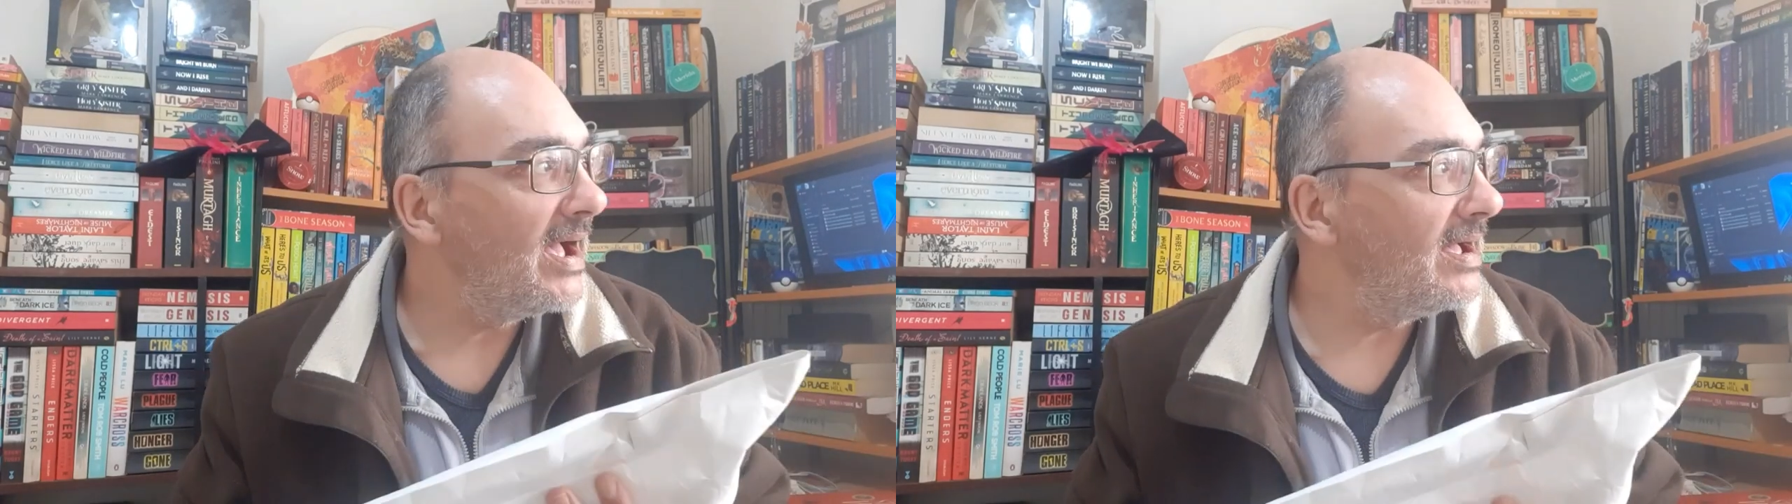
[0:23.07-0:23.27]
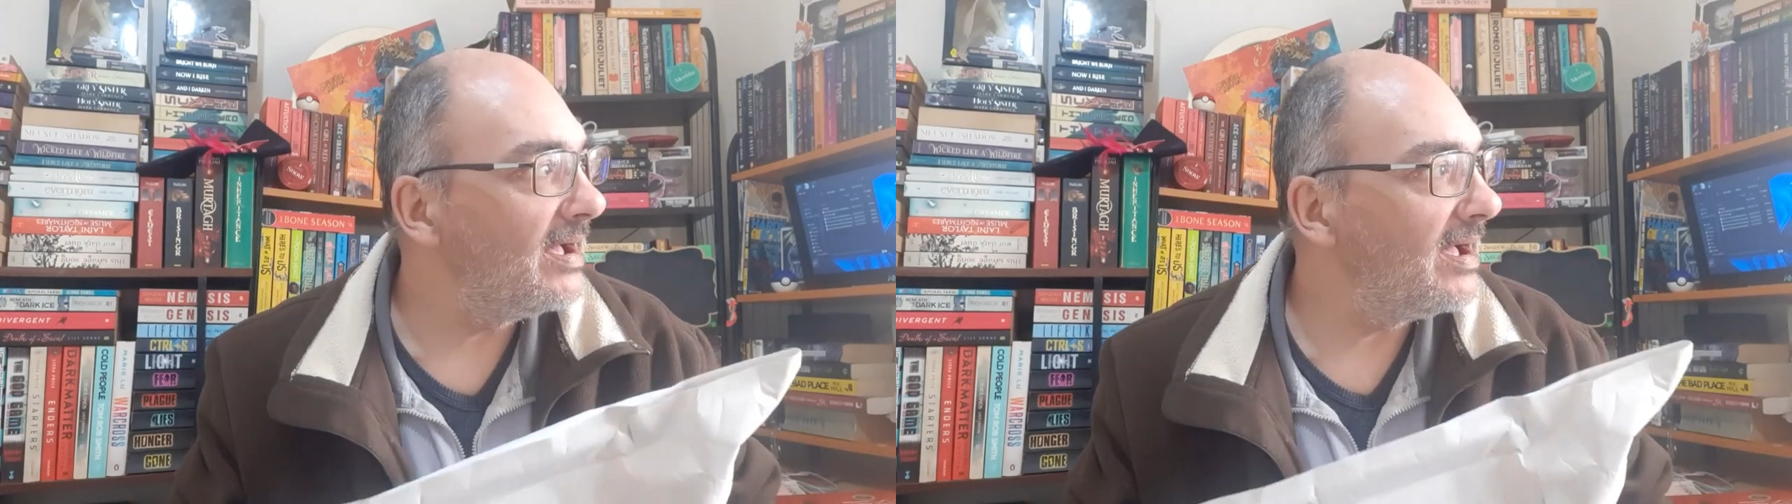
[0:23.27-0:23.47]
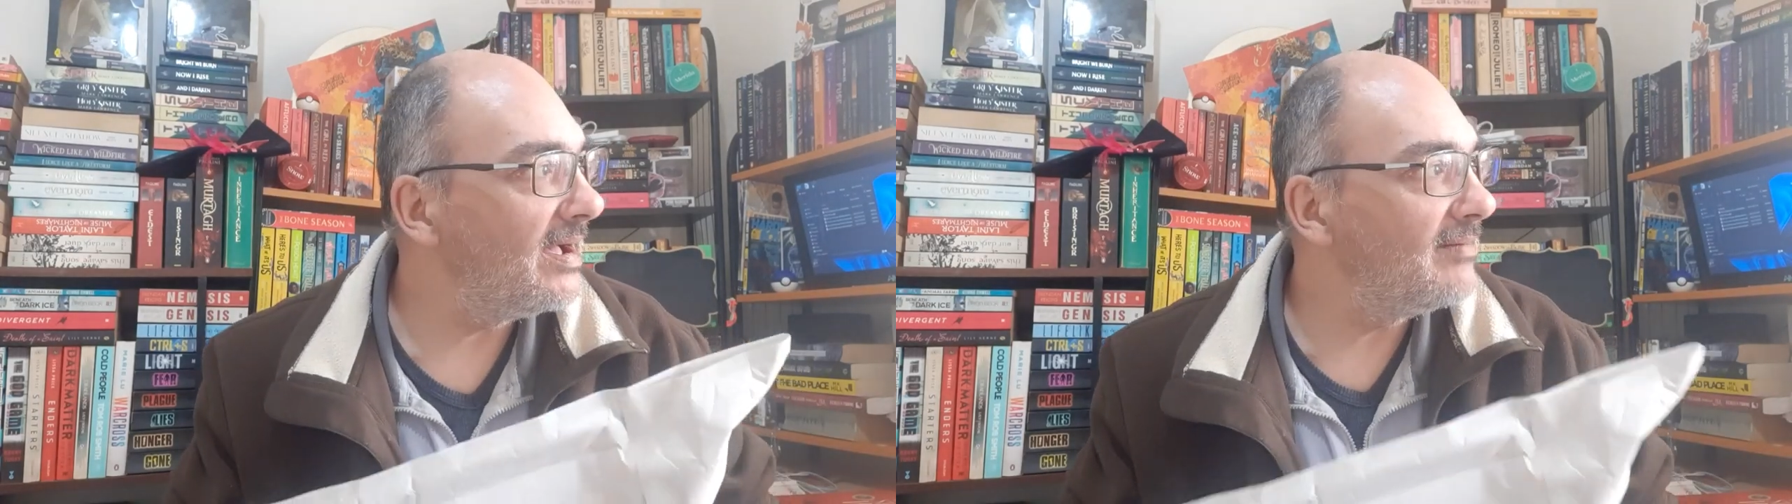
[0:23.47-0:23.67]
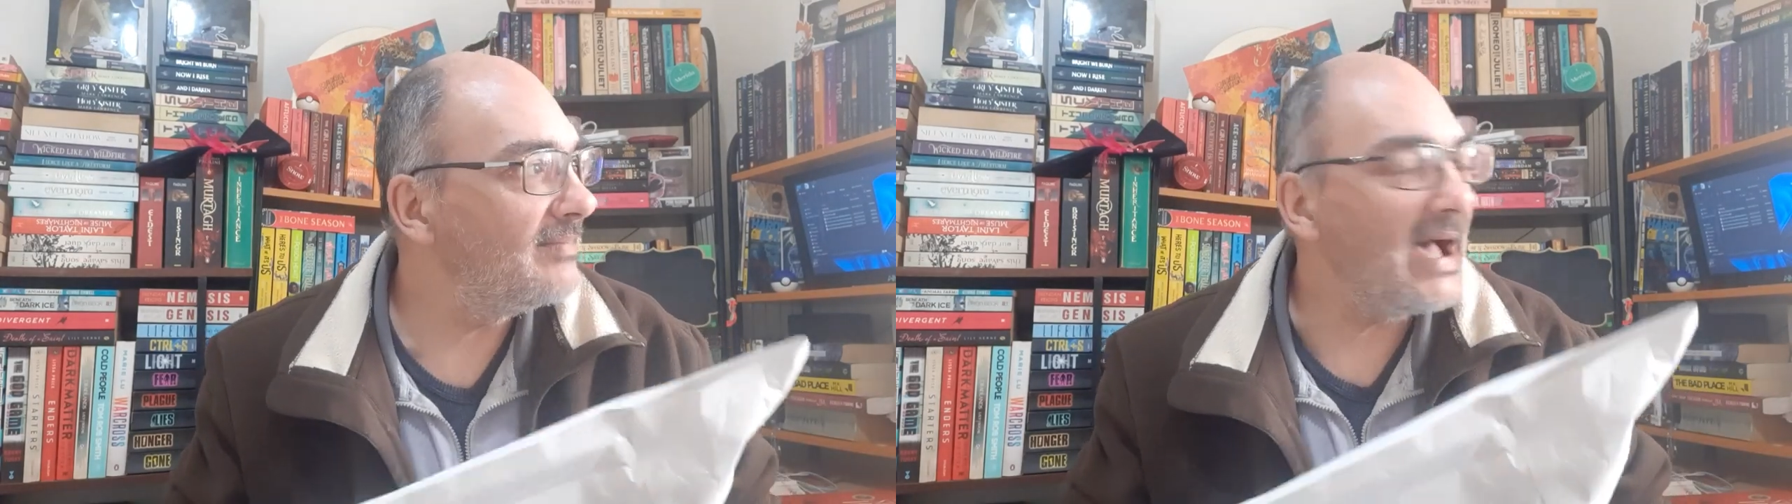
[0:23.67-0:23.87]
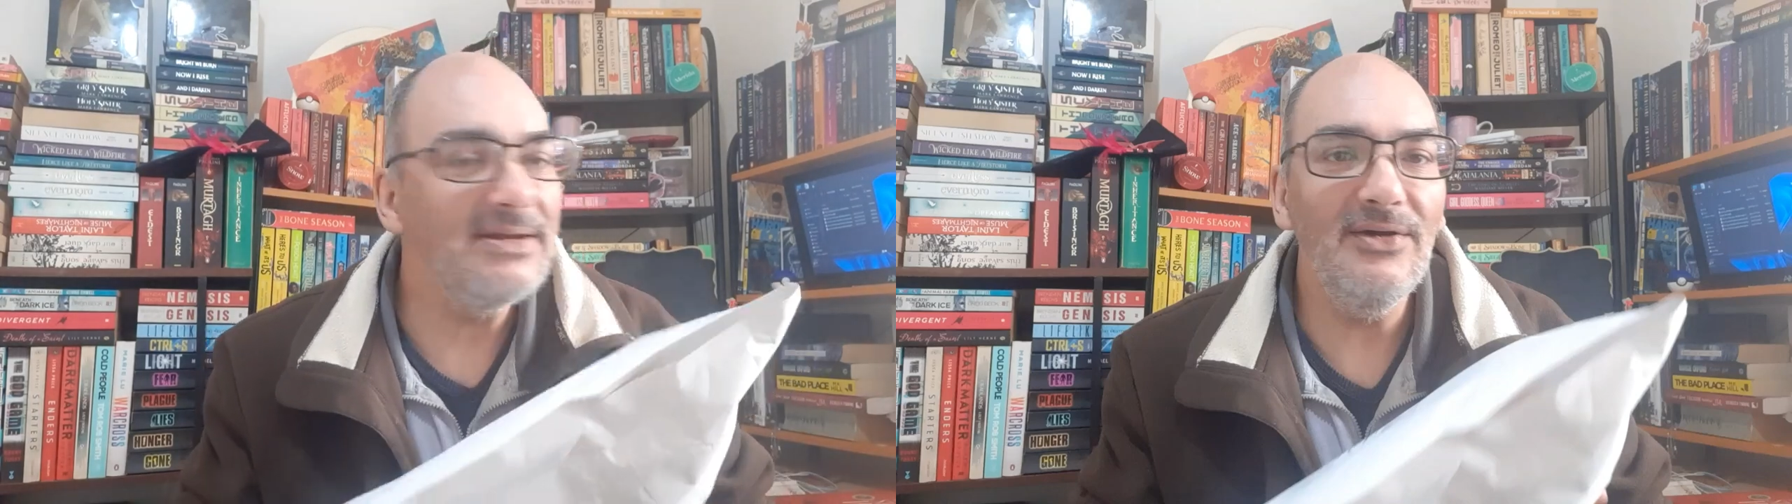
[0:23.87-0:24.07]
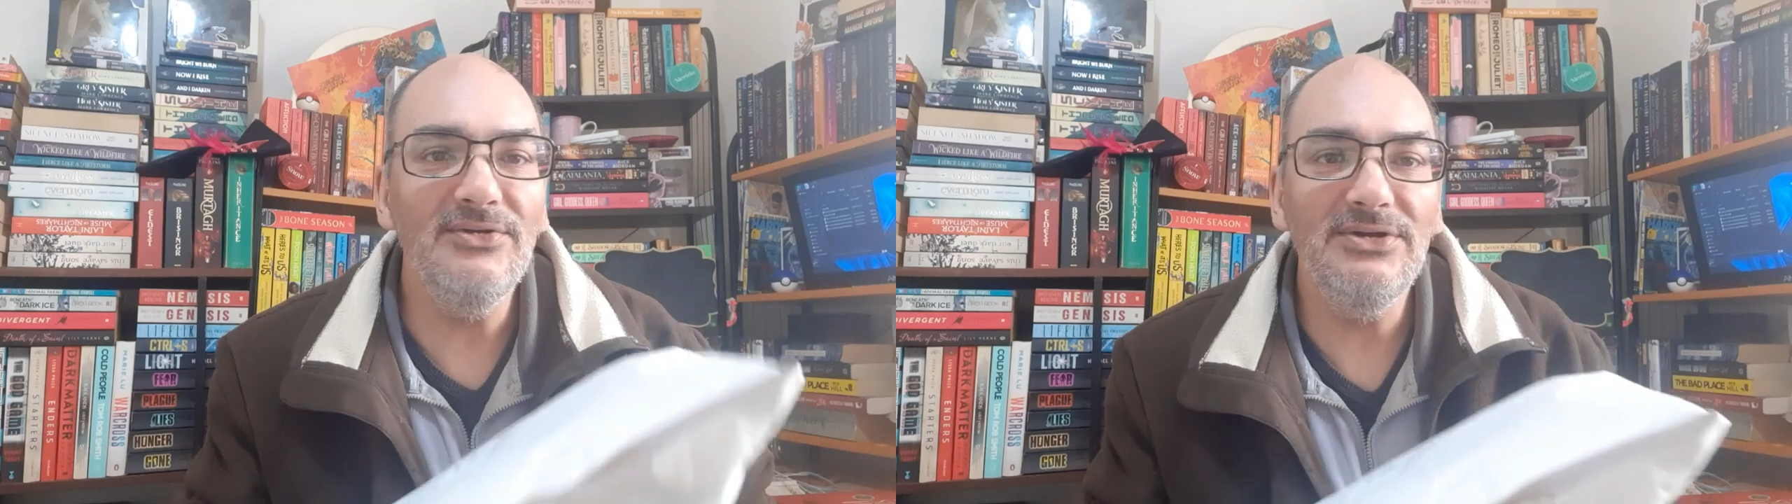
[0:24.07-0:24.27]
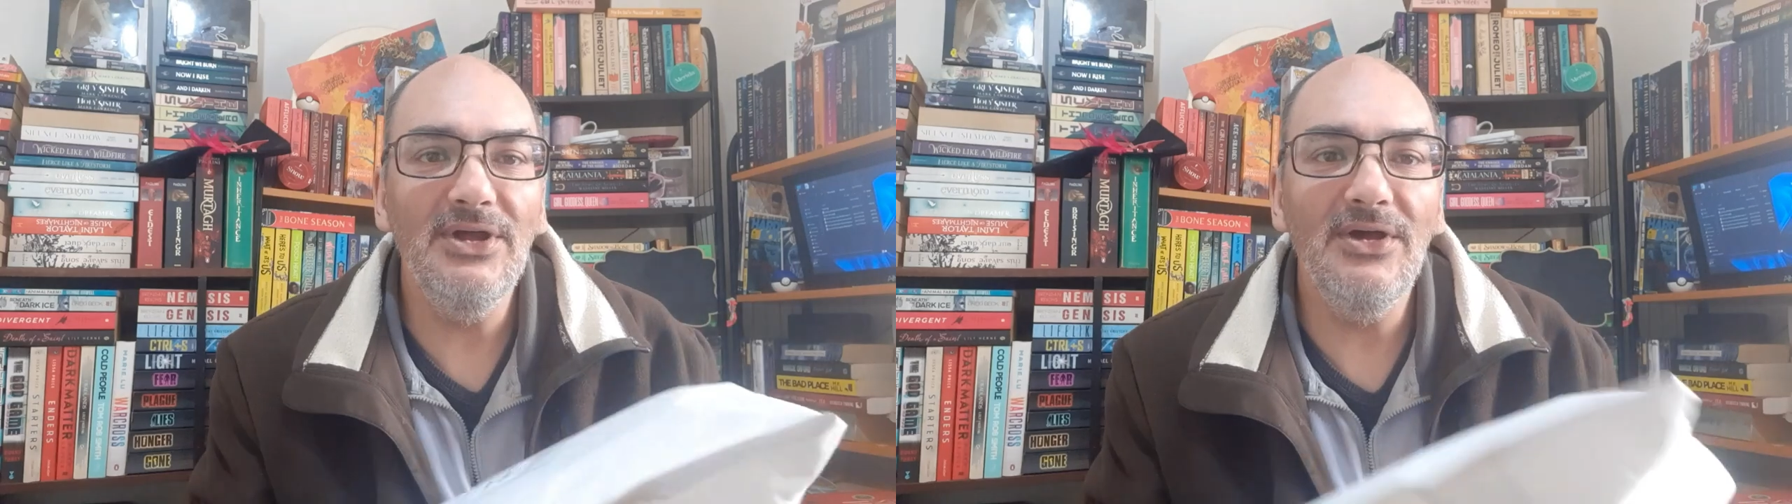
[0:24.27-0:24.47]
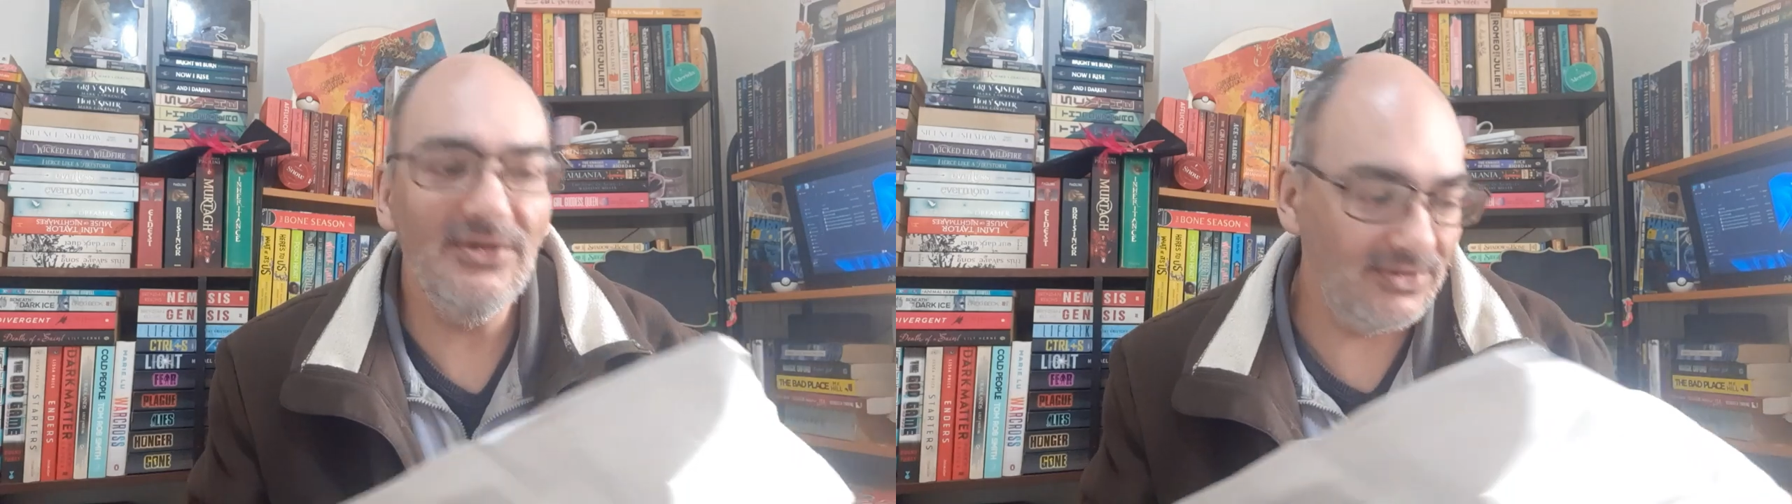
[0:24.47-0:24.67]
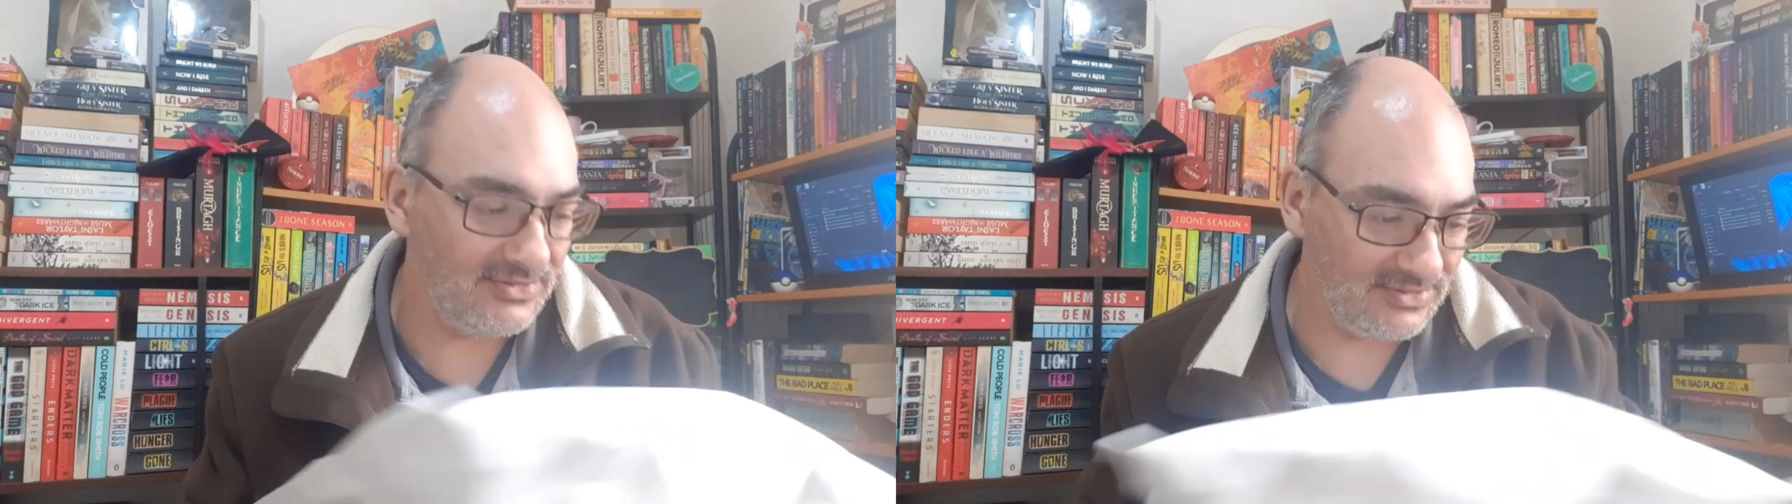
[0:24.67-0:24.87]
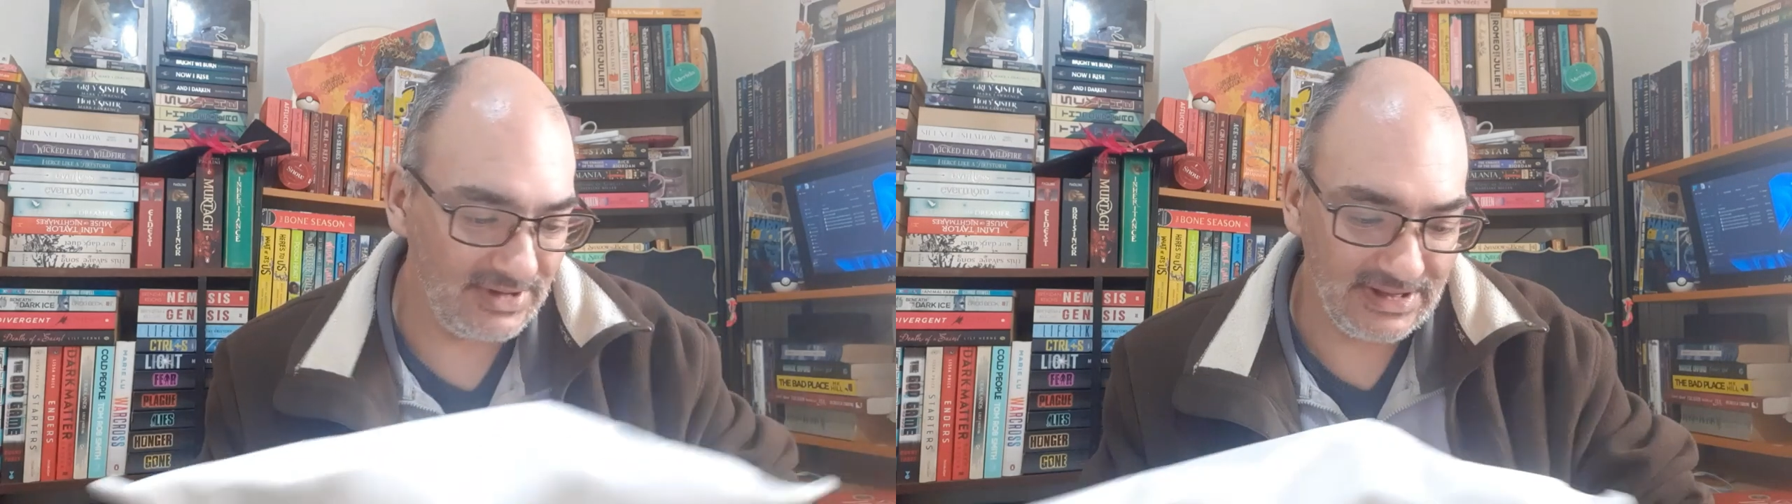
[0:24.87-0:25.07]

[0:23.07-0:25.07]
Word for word: Um, I don't know.